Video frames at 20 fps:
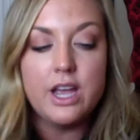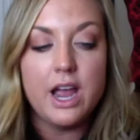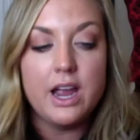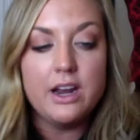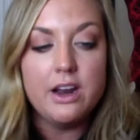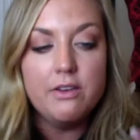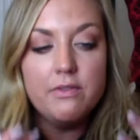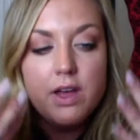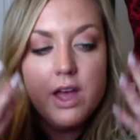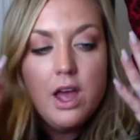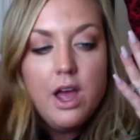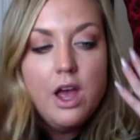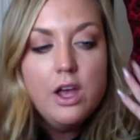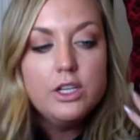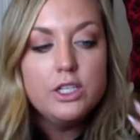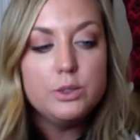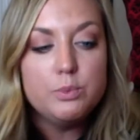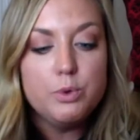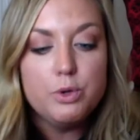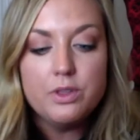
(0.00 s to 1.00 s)
kind of
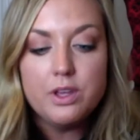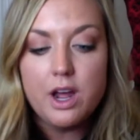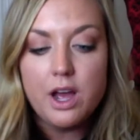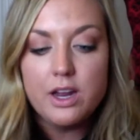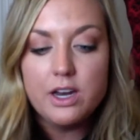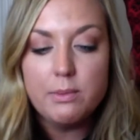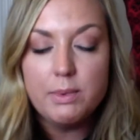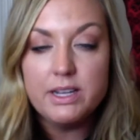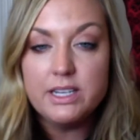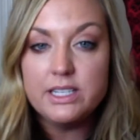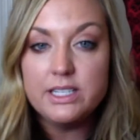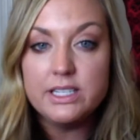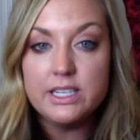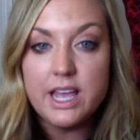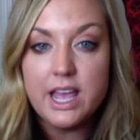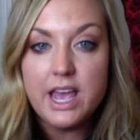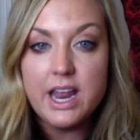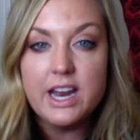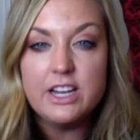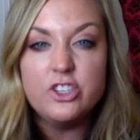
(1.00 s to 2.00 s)
smooth it onto my skin.